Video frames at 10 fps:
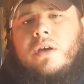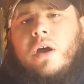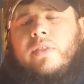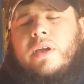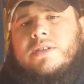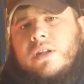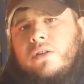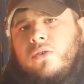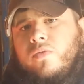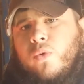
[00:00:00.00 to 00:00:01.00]
I think it's in
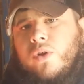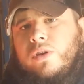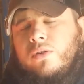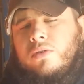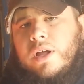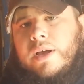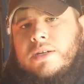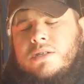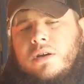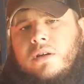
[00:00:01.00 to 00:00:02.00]
the 242
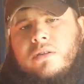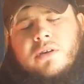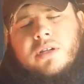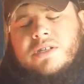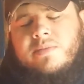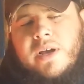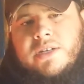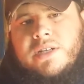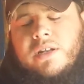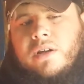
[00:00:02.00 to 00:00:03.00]
class, uh, looking to
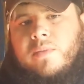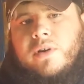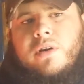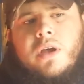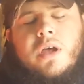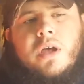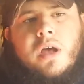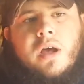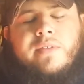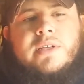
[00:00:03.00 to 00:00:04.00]
smash that number
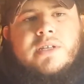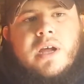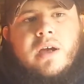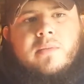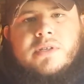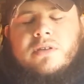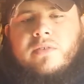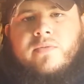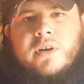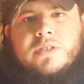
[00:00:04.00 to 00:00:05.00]
uh, this time. He's
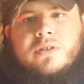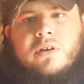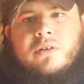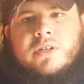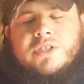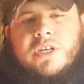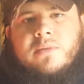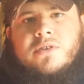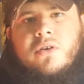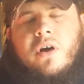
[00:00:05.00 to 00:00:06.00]
looking very strong in the
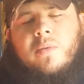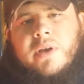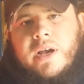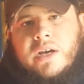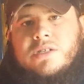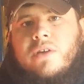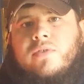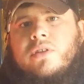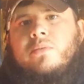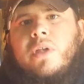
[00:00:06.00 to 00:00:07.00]
gym, so I hope it carries
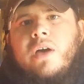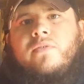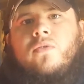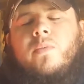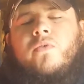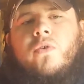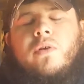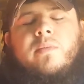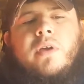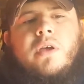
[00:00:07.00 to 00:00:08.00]
over to the platform
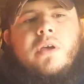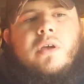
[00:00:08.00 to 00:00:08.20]
for him